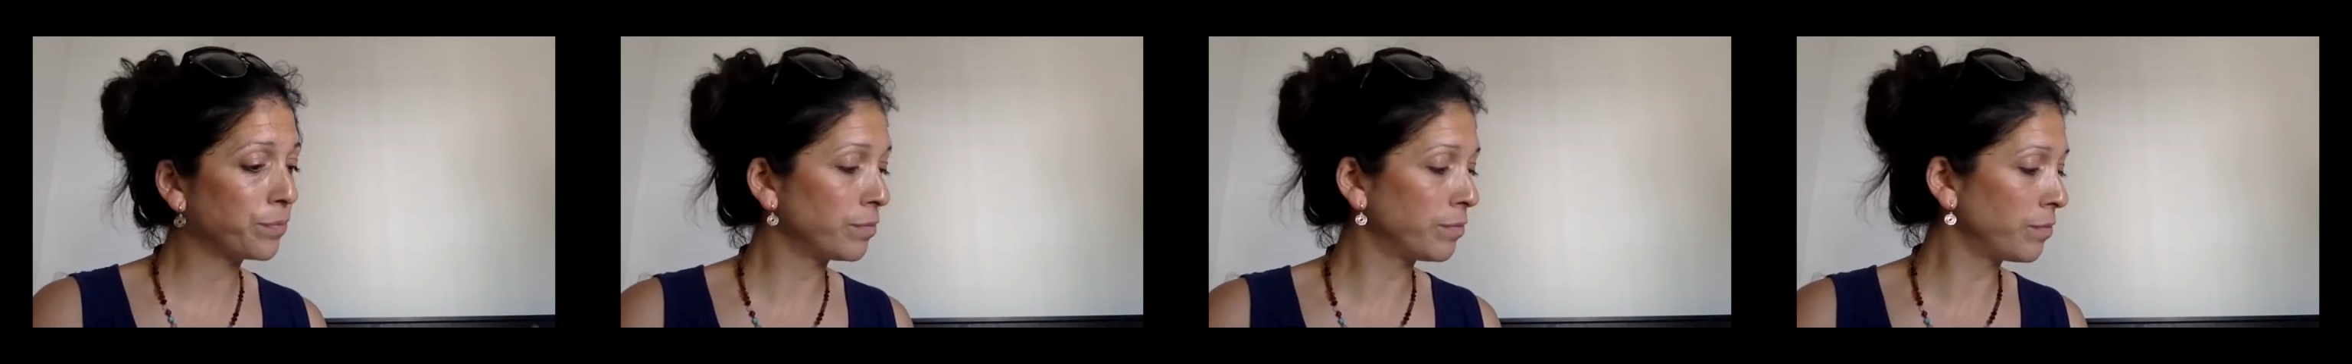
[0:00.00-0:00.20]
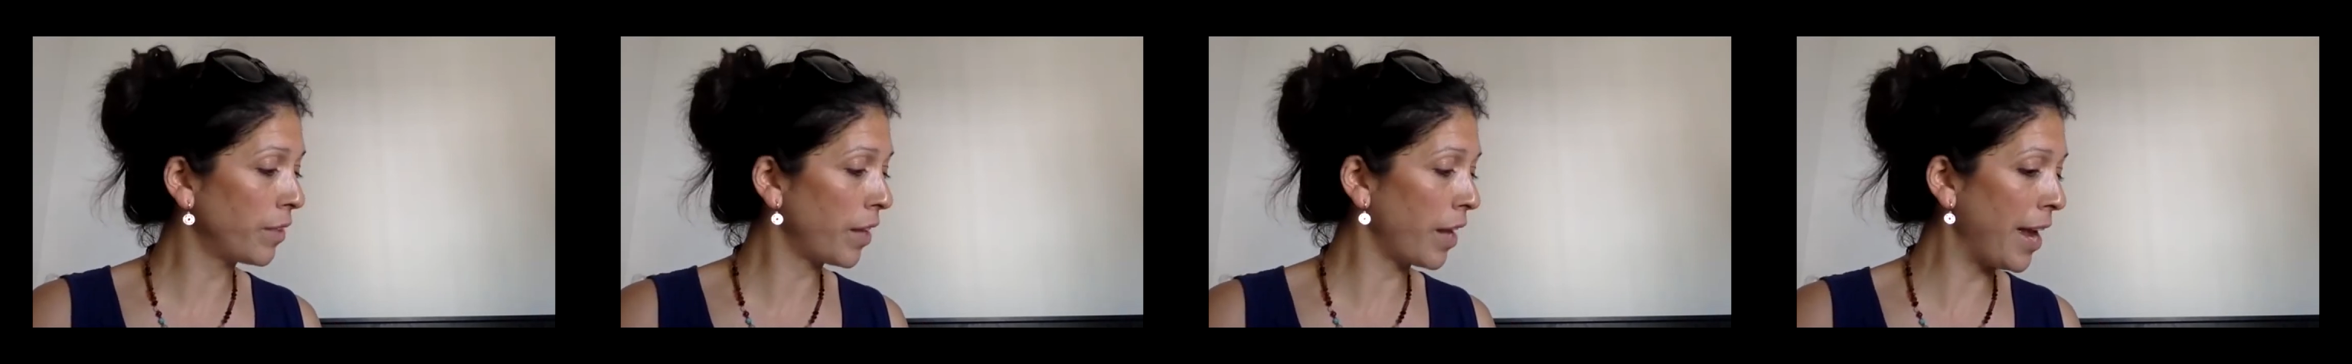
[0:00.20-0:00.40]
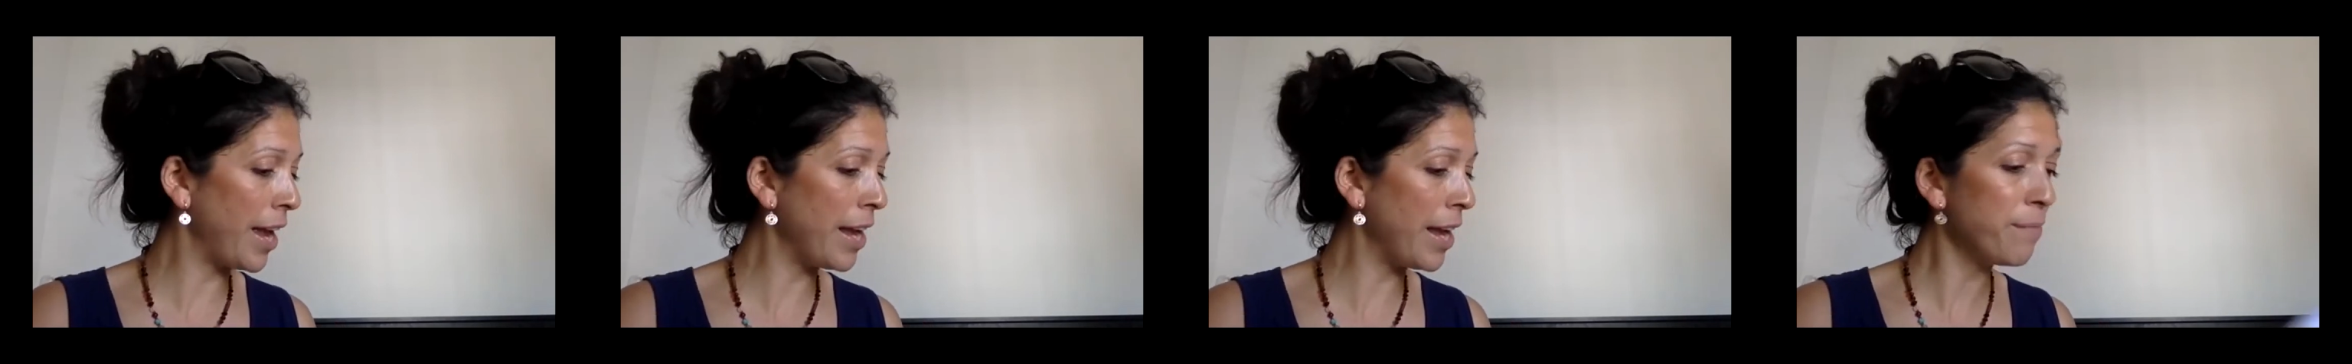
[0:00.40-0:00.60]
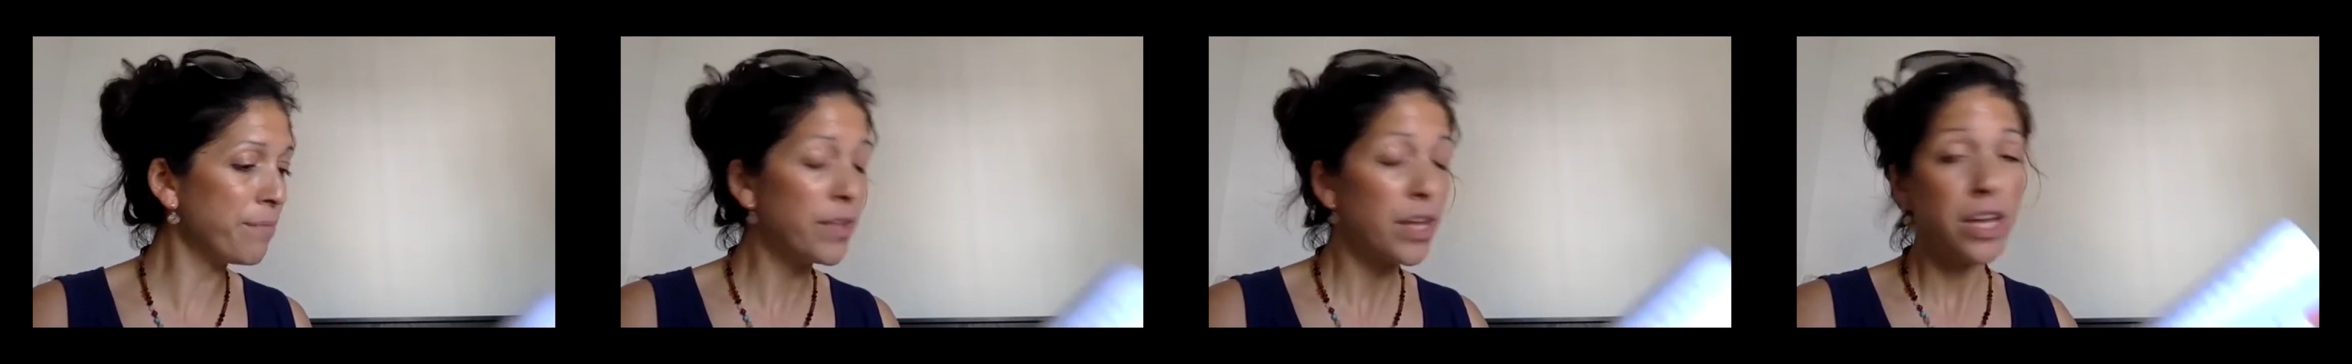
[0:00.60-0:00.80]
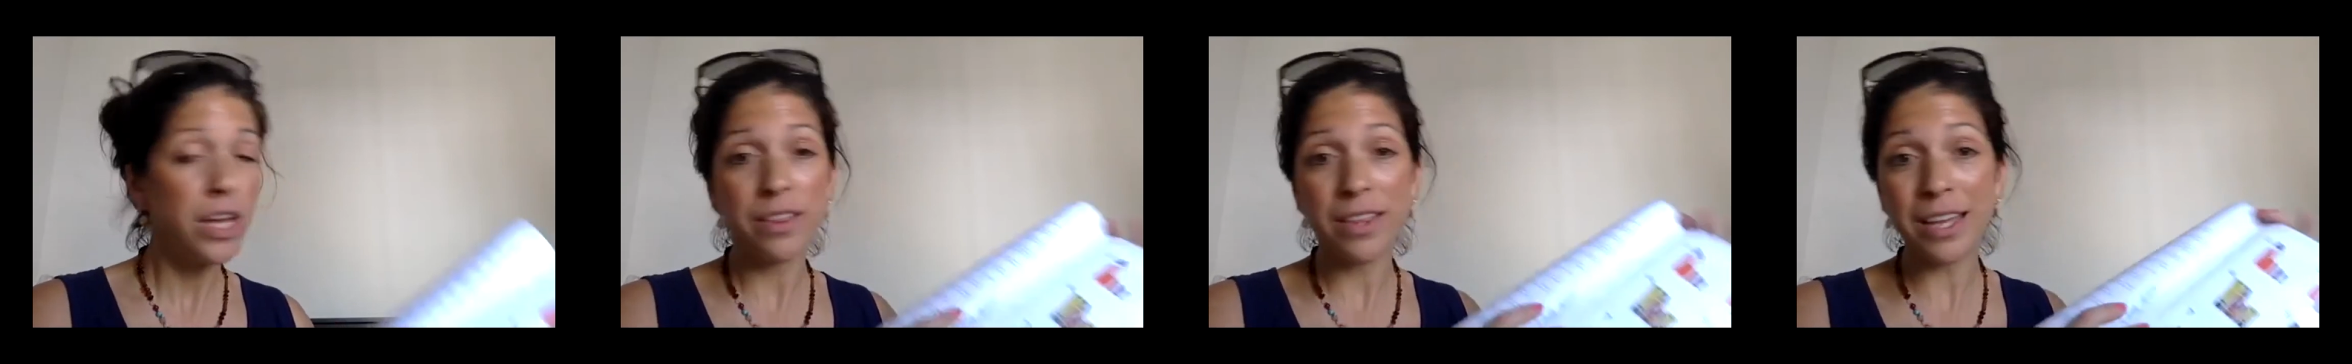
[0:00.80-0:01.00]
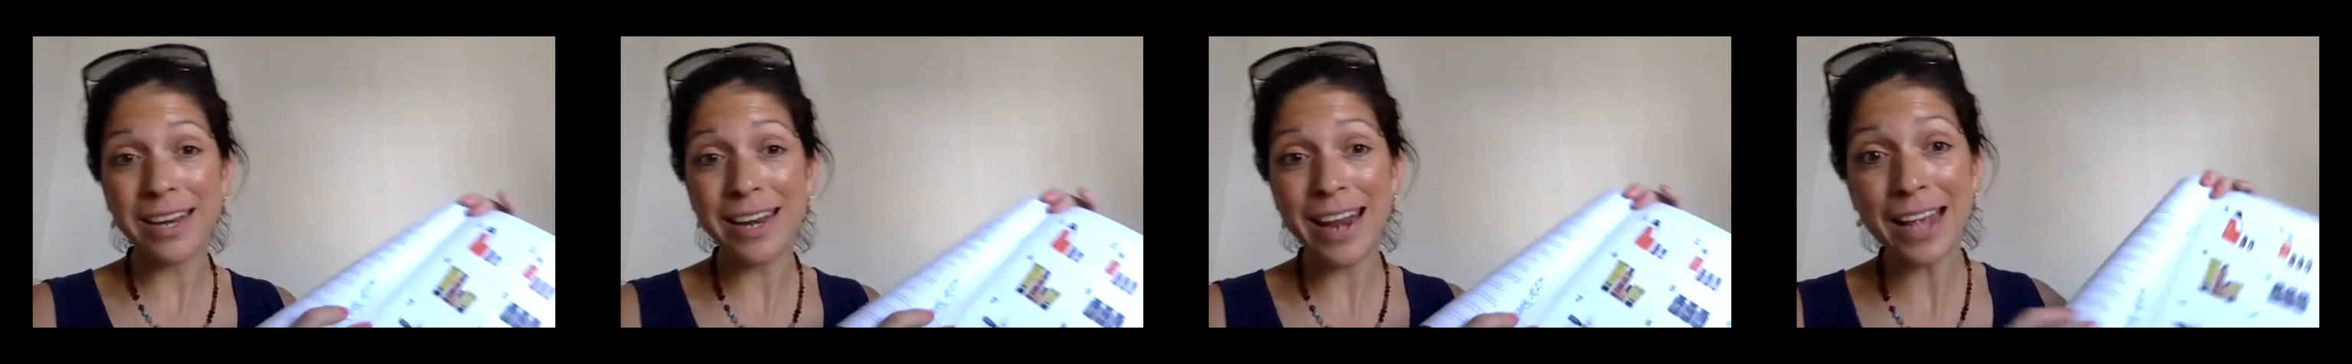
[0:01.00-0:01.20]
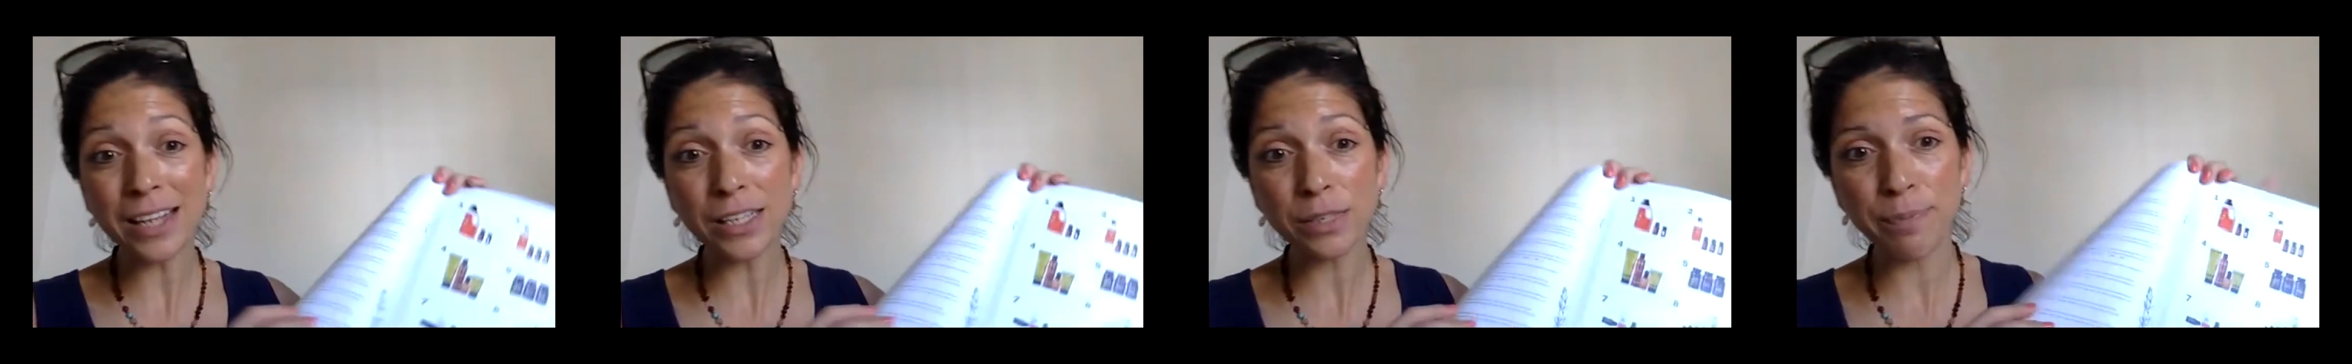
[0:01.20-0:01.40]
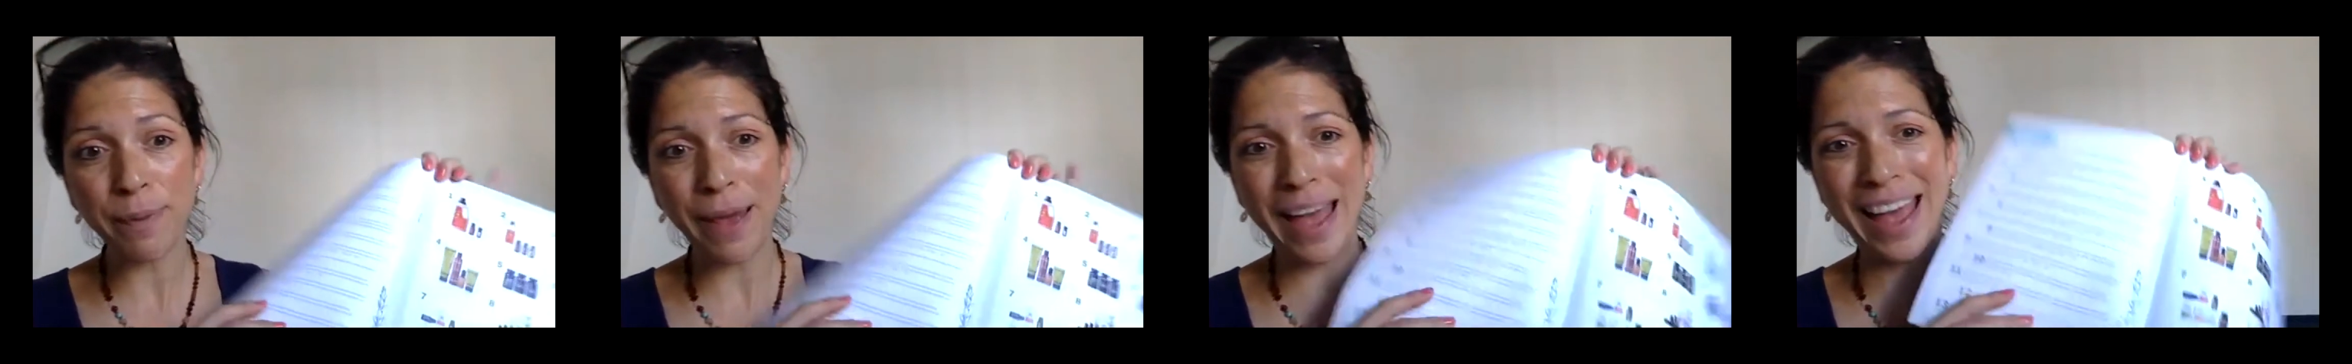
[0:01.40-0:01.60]
Okay, the
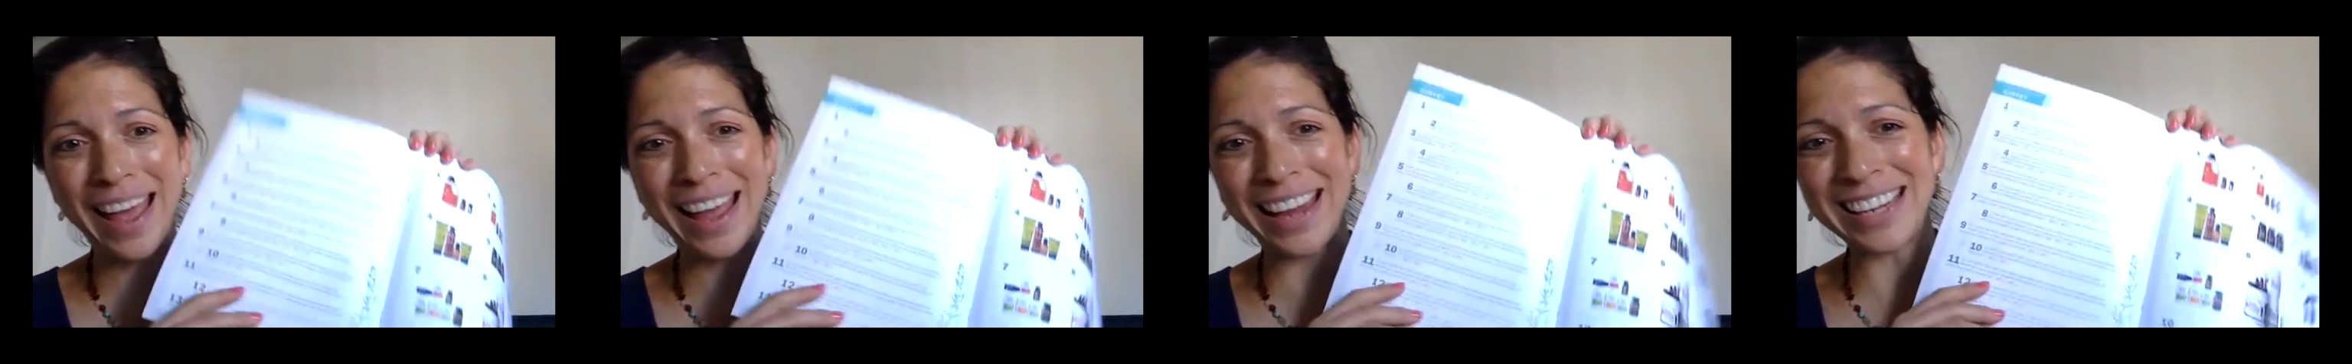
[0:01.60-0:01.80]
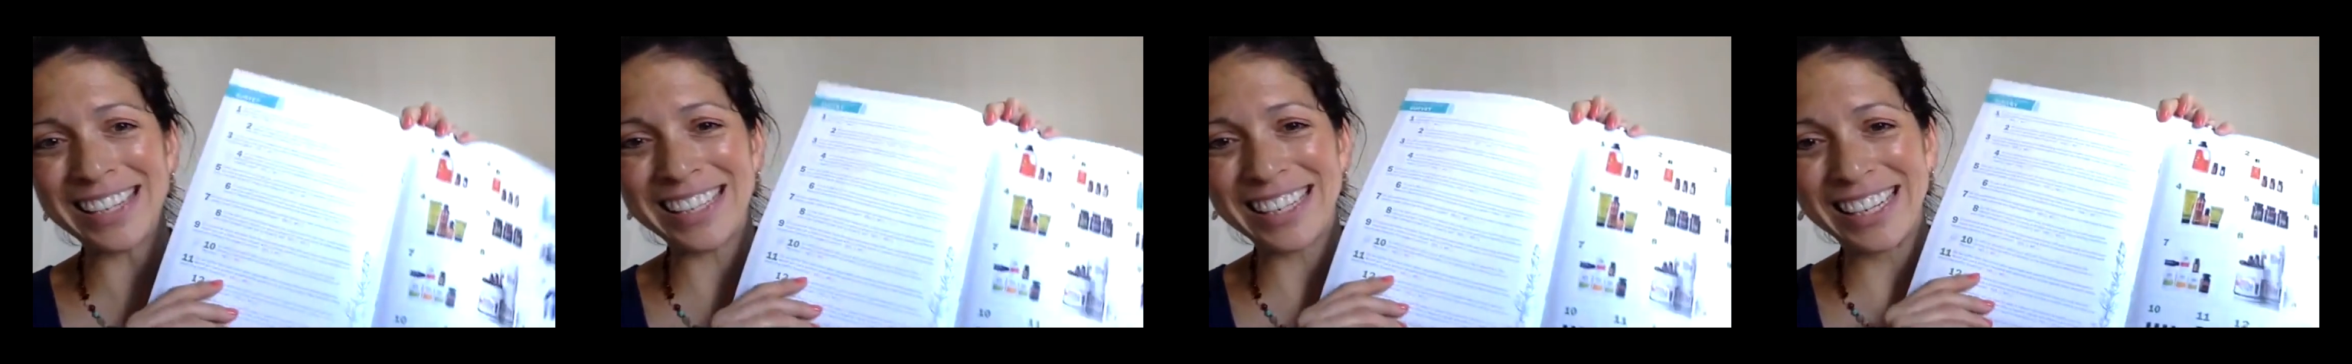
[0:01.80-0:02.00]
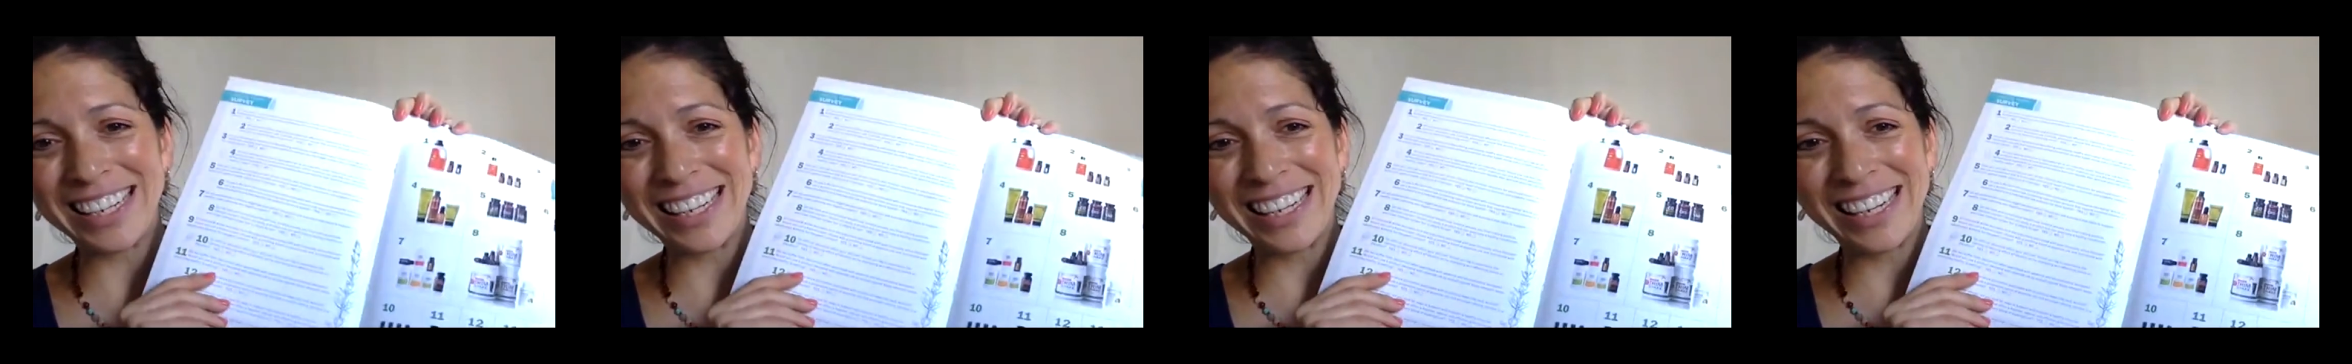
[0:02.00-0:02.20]
next page